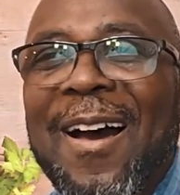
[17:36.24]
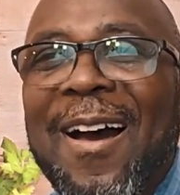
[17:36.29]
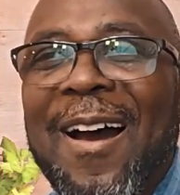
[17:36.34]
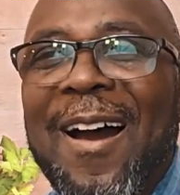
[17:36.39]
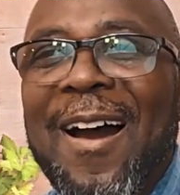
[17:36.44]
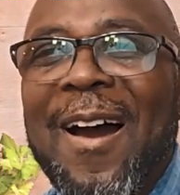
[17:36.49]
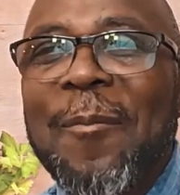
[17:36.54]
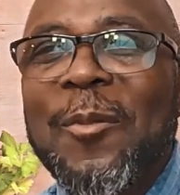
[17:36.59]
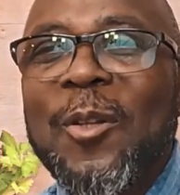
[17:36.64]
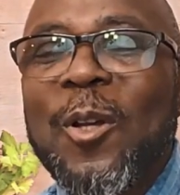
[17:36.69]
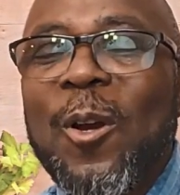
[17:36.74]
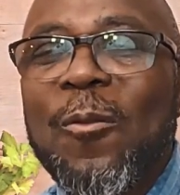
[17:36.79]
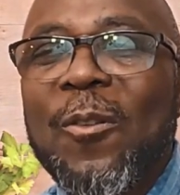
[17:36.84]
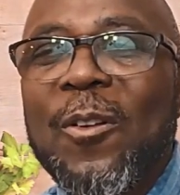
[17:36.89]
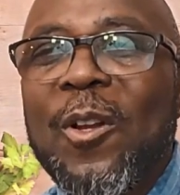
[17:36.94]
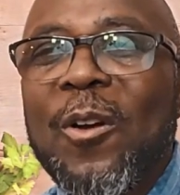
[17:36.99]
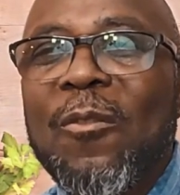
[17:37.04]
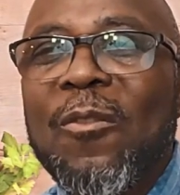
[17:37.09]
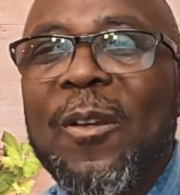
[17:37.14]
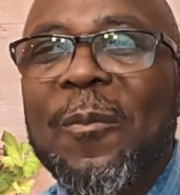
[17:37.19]
October,
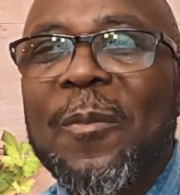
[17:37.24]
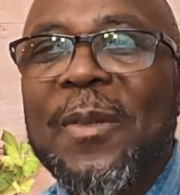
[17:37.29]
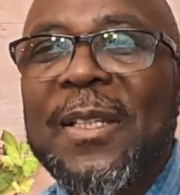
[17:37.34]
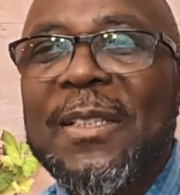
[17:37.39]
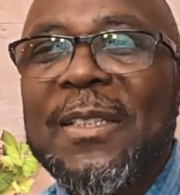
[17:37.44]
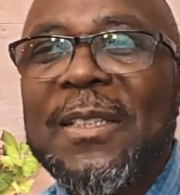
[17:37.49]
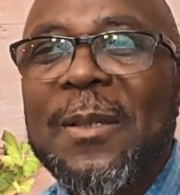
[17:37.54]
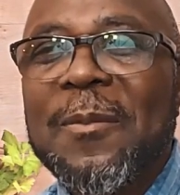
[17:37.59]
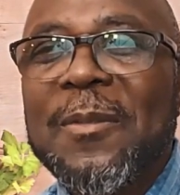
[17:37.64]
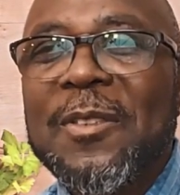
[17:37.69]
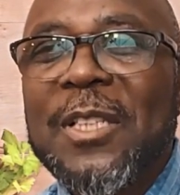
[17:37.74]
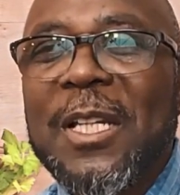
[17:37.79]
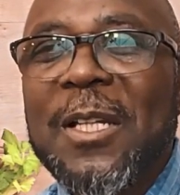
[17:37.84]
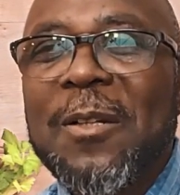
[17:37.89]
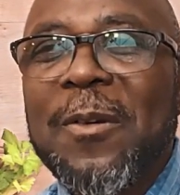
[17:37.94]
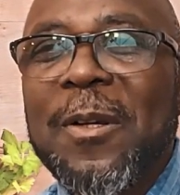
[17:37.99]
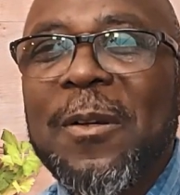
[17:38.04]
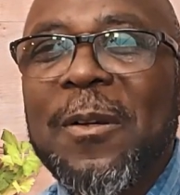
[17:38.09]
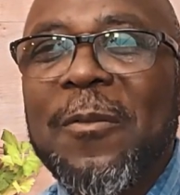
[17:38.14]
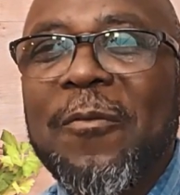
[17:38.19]
November, December,
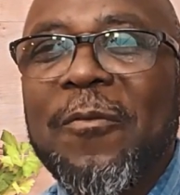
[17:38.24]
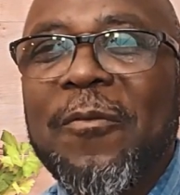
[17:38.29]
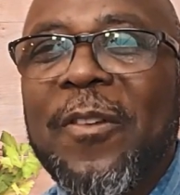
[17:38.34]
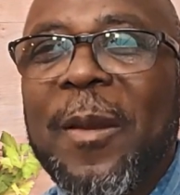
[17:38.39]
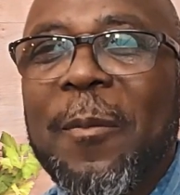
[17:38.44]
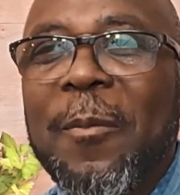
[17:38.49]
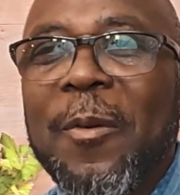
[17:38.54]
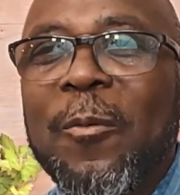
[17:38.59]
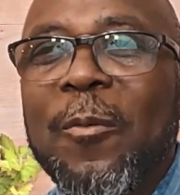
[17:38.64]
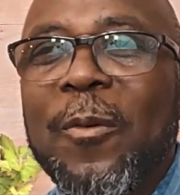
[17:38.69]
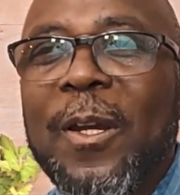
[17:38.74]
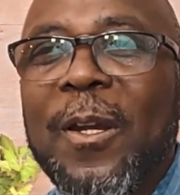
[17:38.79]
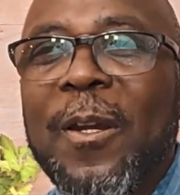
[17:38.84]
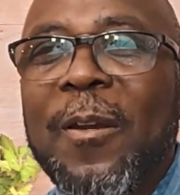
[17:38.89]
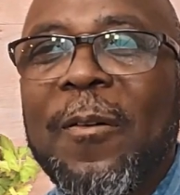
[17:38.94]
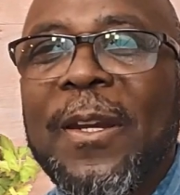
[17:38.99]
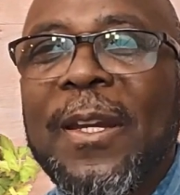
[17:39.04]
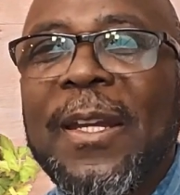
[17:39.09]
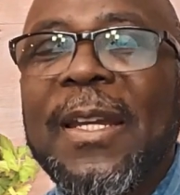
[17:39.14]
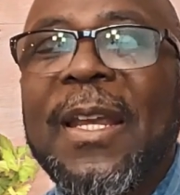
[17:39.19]
January,
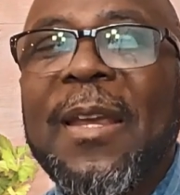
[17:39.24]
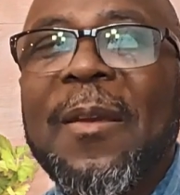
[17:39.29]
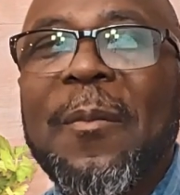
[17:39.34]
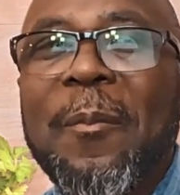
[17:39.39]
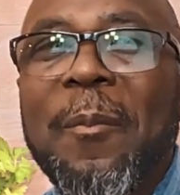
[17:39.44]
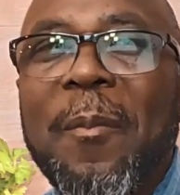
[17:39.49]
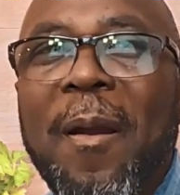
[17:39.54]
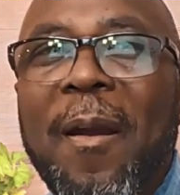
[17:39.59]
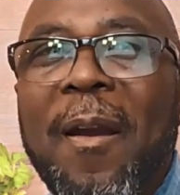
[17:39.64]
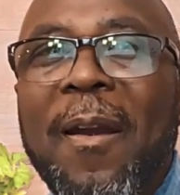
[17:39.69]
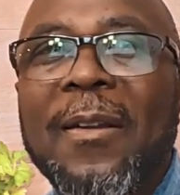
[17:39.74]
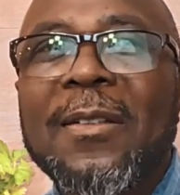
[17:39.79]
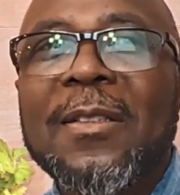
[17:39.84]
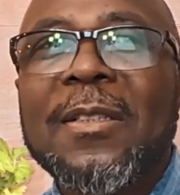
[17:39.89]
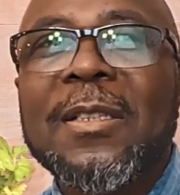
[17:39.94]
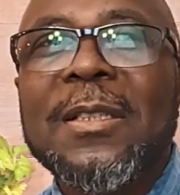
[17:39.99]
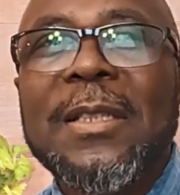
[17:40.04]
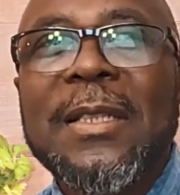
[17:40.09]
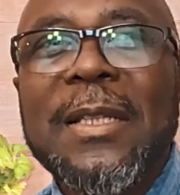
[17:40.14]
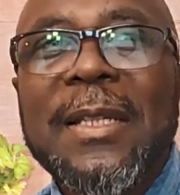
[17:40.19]
February, March,
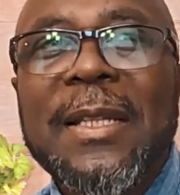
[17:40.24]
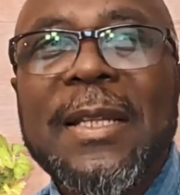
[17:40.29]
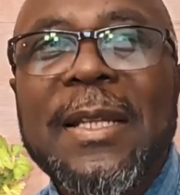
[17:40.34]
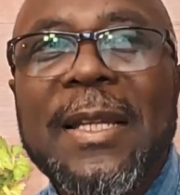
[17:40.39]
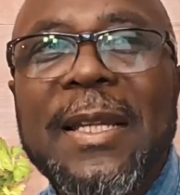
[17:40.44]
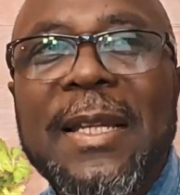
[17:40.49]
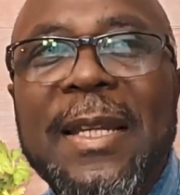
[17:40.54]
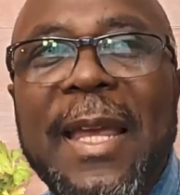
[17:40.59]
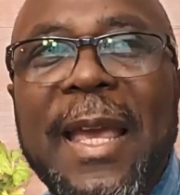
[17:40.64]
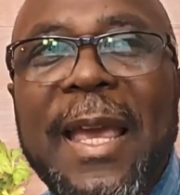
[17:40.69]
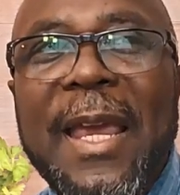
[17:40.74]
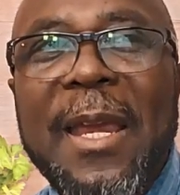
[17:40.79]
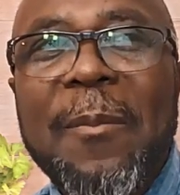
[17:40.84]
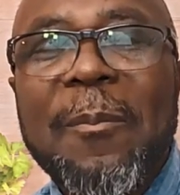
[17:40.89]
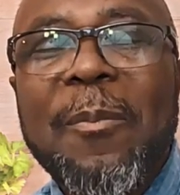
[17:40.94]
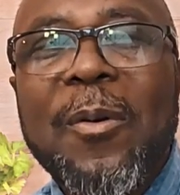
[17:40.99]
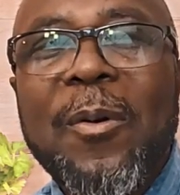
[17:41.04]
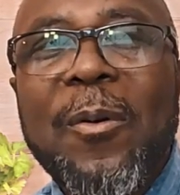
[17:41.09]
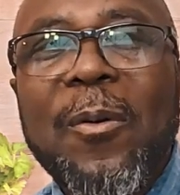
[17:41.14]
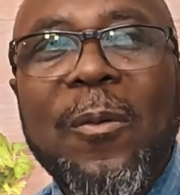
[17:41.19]

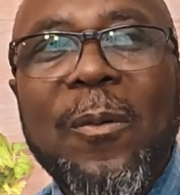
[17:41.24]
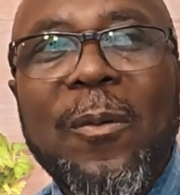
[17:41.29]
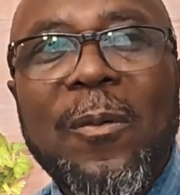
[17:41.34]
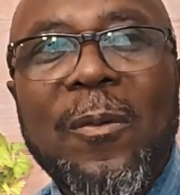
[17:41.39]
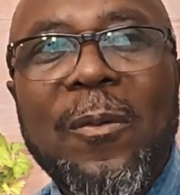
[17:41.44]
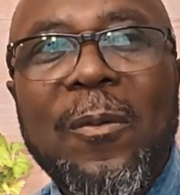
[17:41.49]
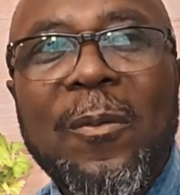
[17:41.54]
April.